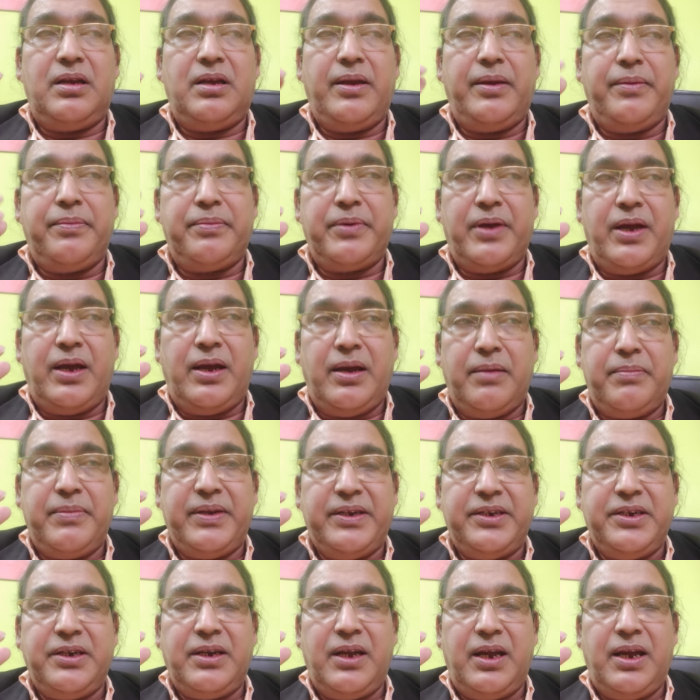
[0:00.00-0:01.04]
uh,
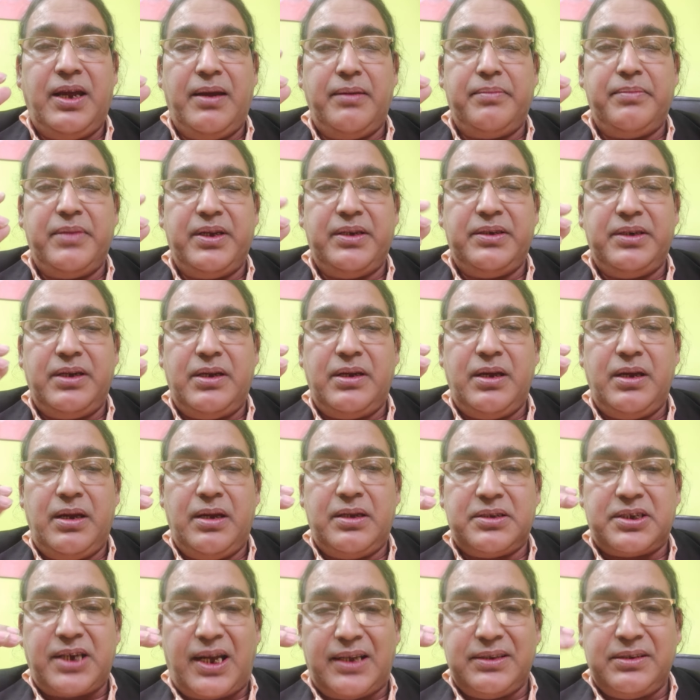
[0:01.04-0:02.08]
medi- uh, medi-
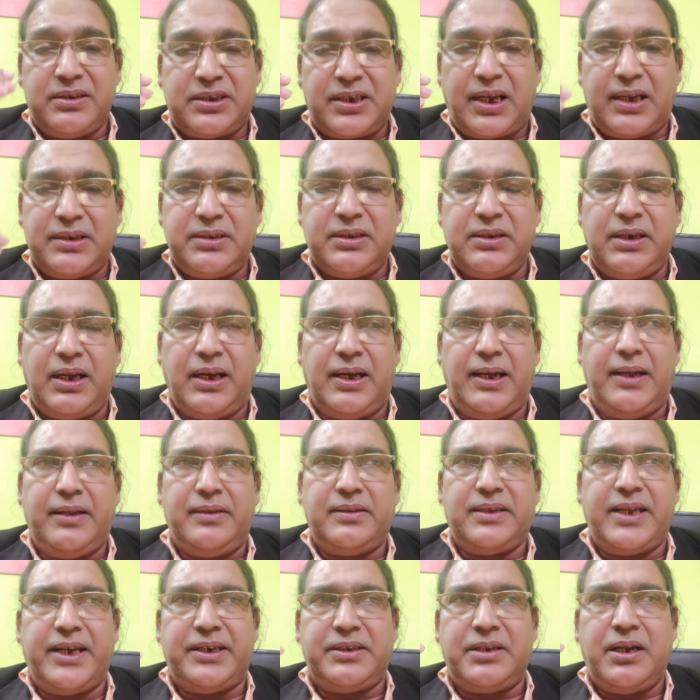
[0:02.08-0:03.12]
sadhana
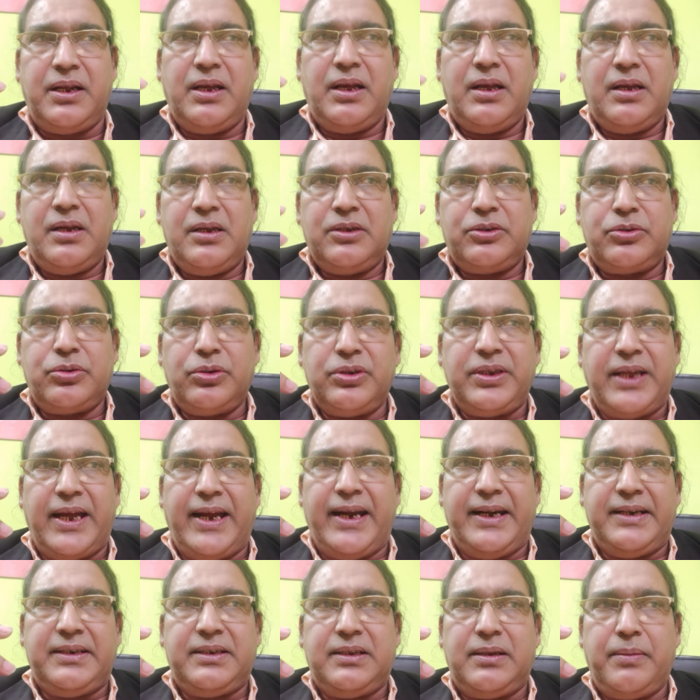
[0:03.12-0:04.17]
that so
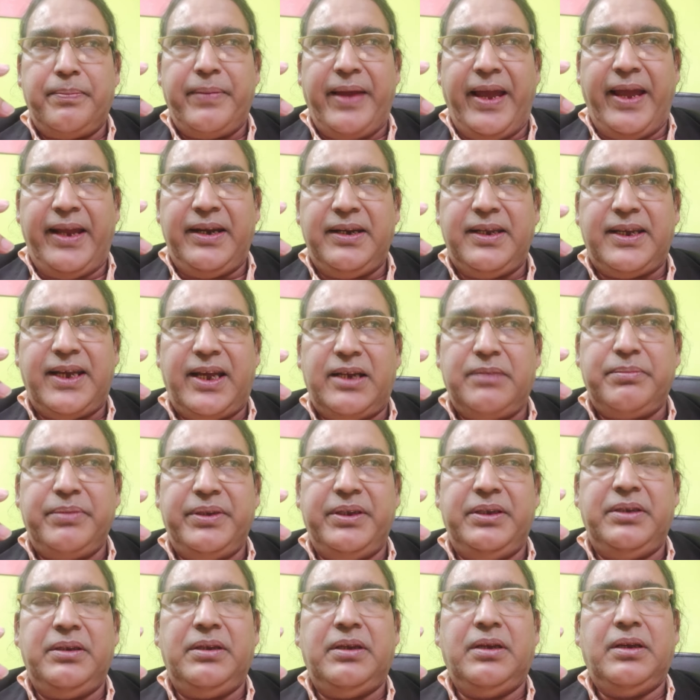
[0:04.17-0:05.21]
that the man can
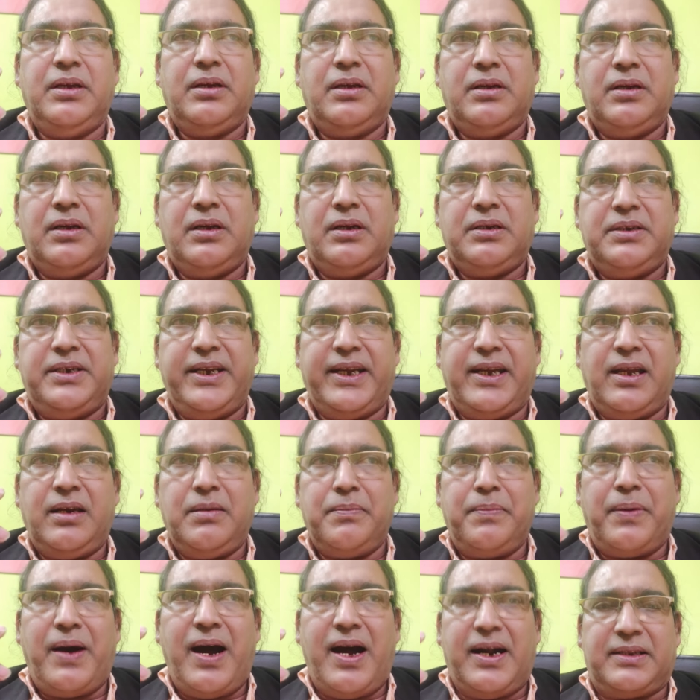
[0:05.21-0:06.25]
be
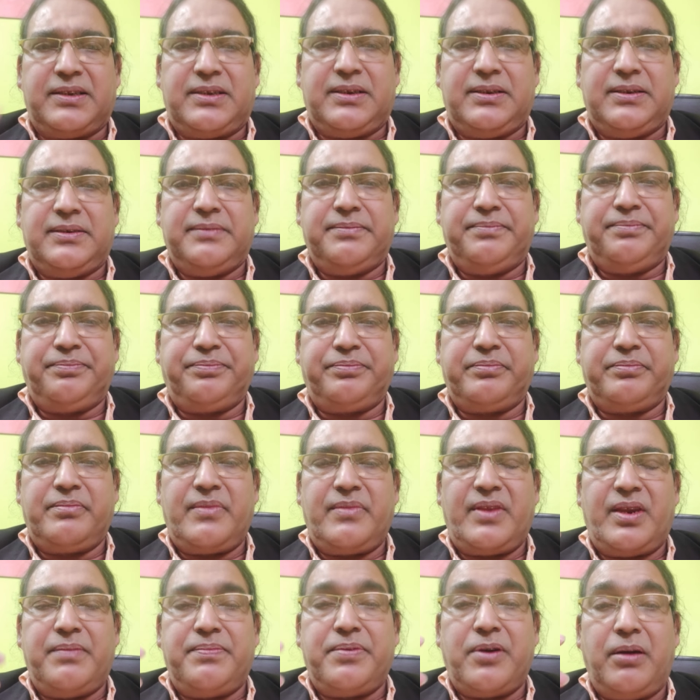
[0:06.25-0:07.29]
taken birth
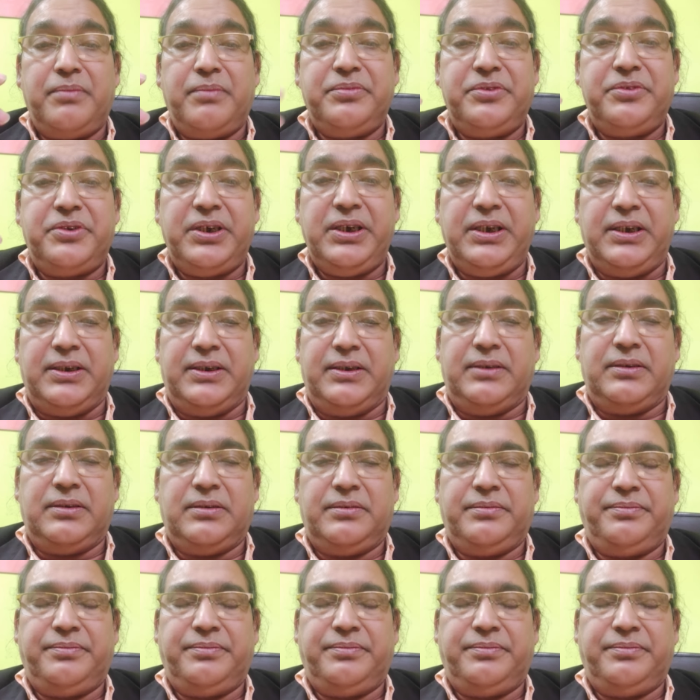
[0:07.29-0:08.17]
from tree